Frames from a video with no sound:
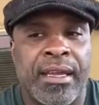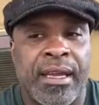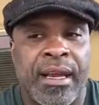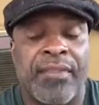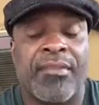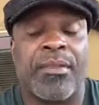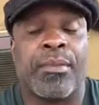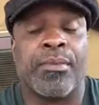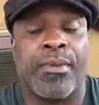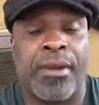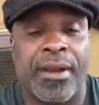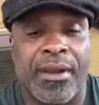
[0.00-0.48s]

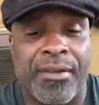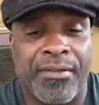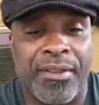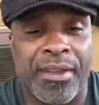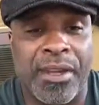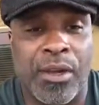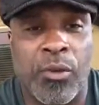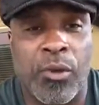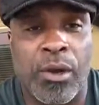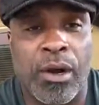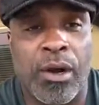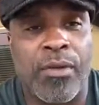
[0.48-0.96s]
ever
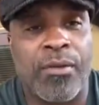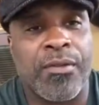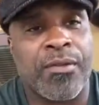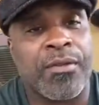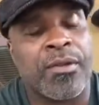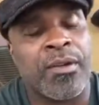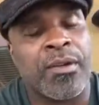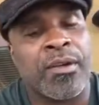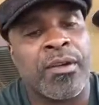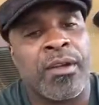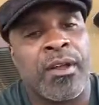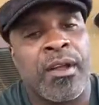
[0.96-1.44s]
briefly, went
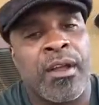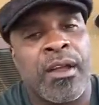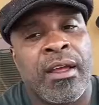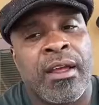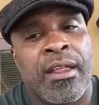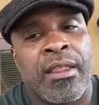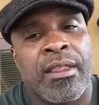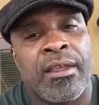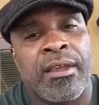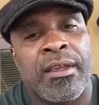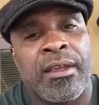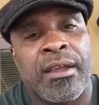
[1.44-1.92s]
over
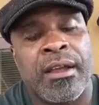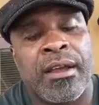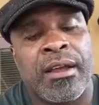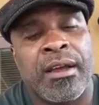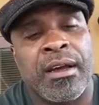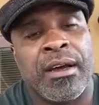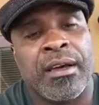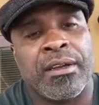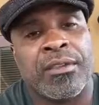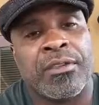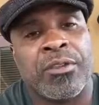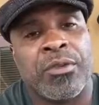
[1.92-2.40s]

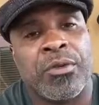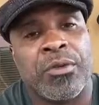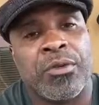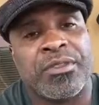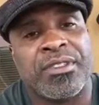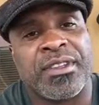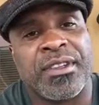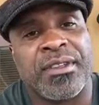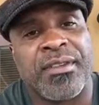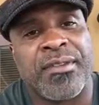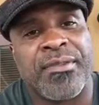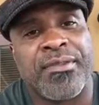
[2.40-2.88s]
the
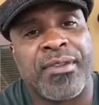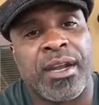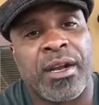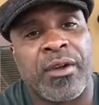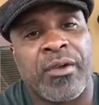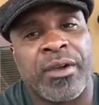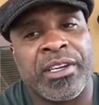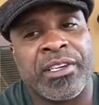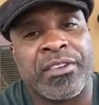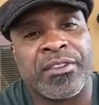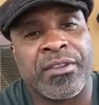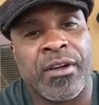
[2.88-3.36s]
tools of the
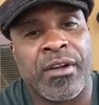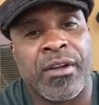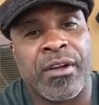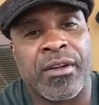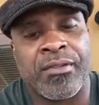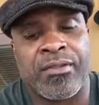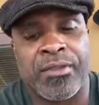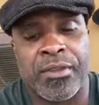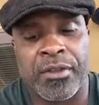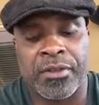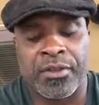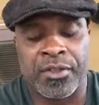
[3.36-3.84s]
Federal
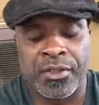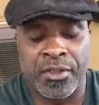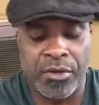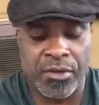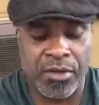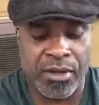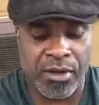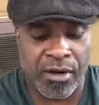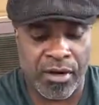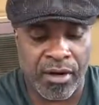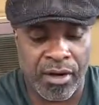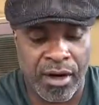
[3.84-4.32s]
Reserve, the
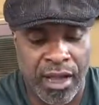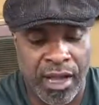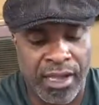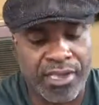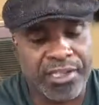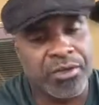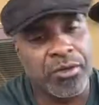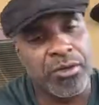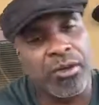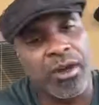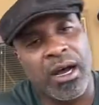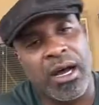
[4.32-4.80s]
two that are
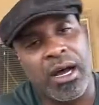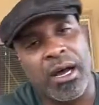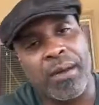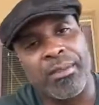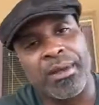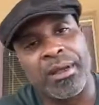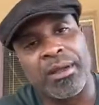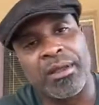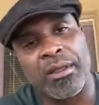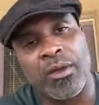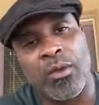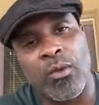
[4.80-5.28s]
not so
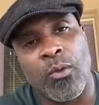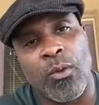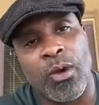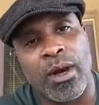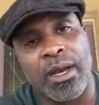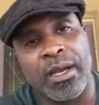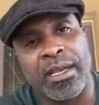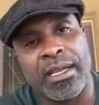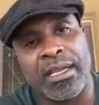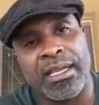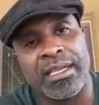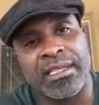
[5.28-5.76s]
common and the
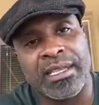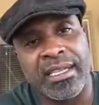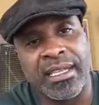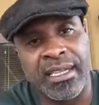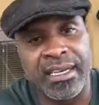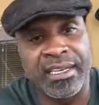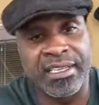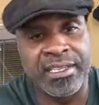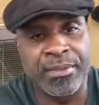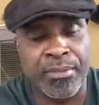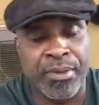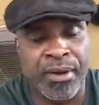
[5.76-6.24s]
one
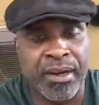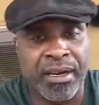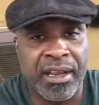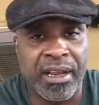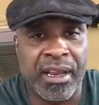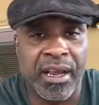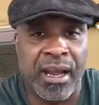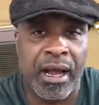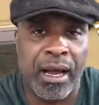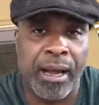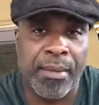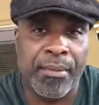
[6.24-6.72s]
that is pretty
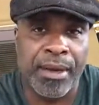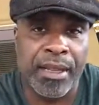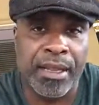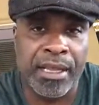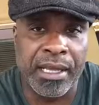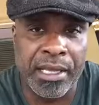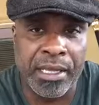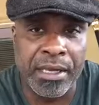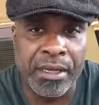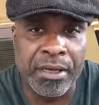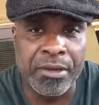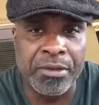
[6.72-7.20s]

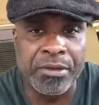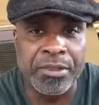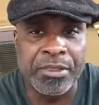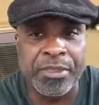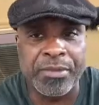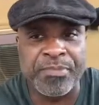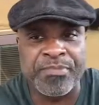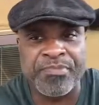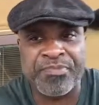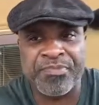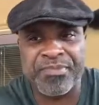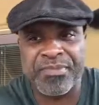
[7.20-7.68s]
commonly
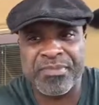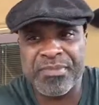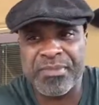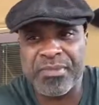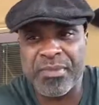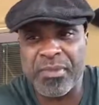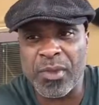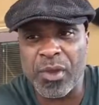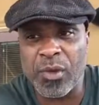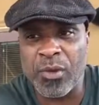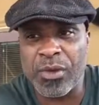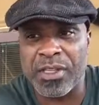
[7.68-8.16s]
used.
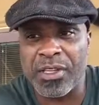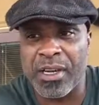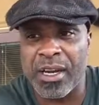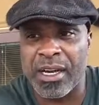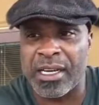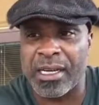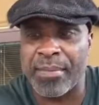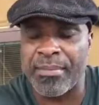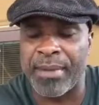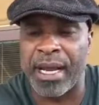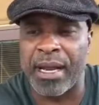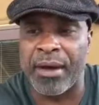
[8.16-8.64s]
We
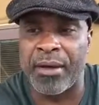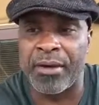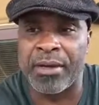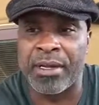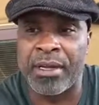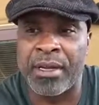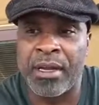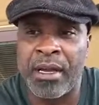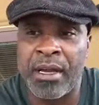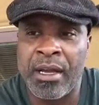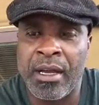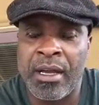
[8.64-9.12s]
talked
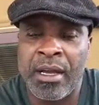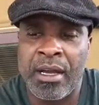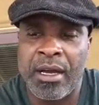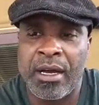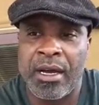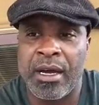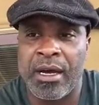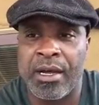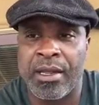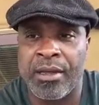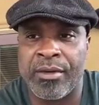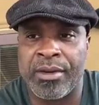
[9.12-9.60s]
about
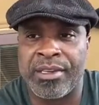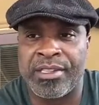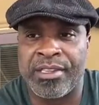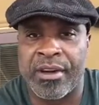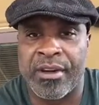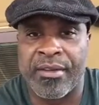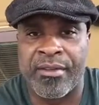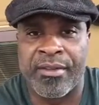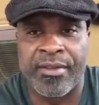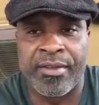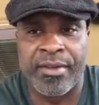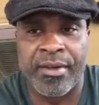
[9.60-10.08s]
the
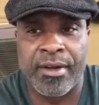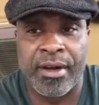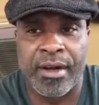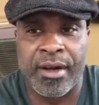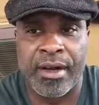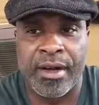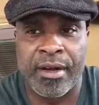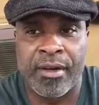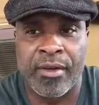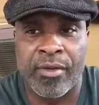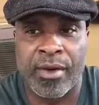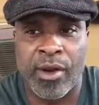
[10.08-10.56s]
reserve
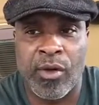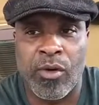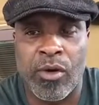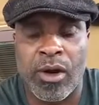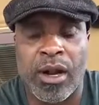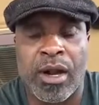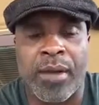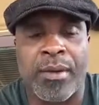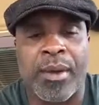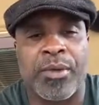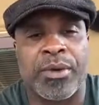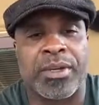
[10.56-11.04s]

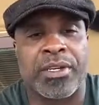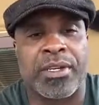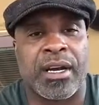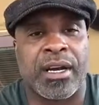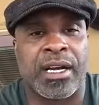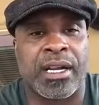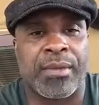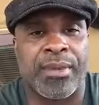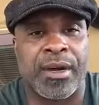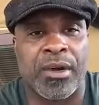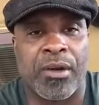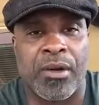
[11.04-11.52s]
requirement, we
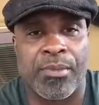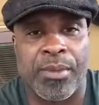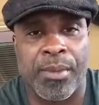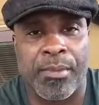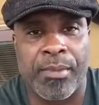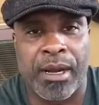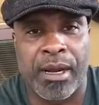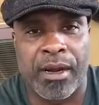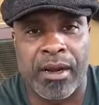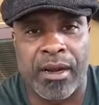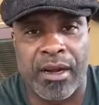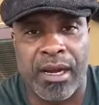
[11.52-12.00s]
talked about
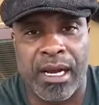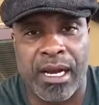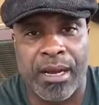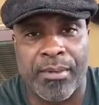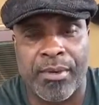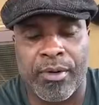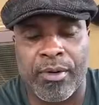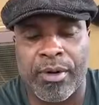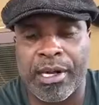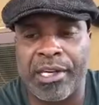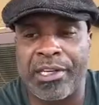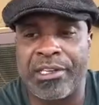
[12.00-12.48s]
open market
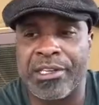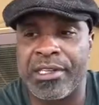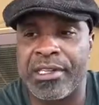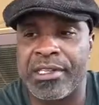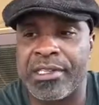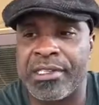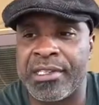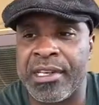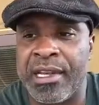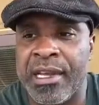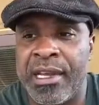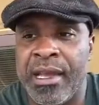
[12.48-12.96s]

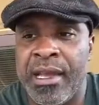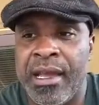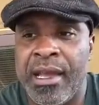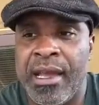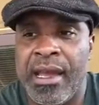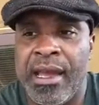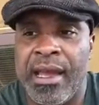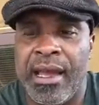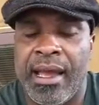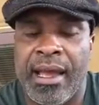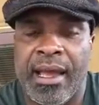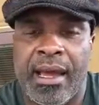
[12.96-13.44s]
operations,
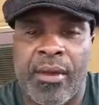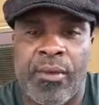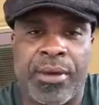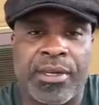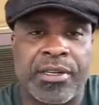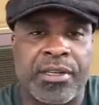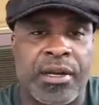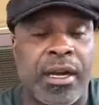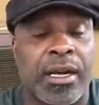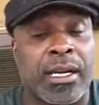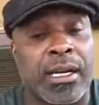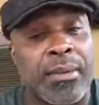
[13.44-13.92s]
and
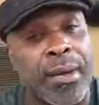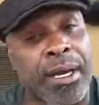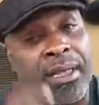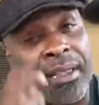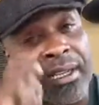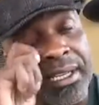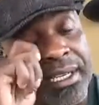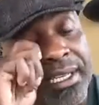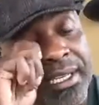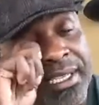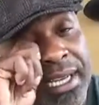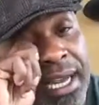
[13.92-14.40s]
we talked
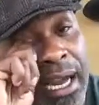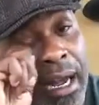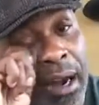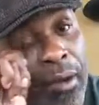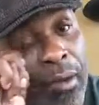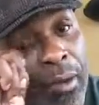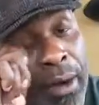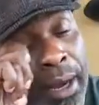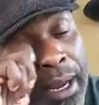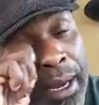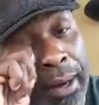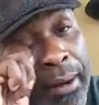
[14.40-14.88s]
about the
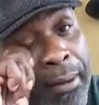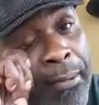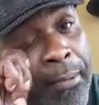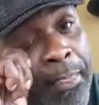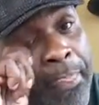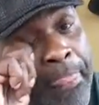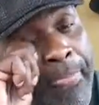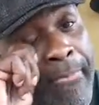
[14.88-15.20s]
discount rate.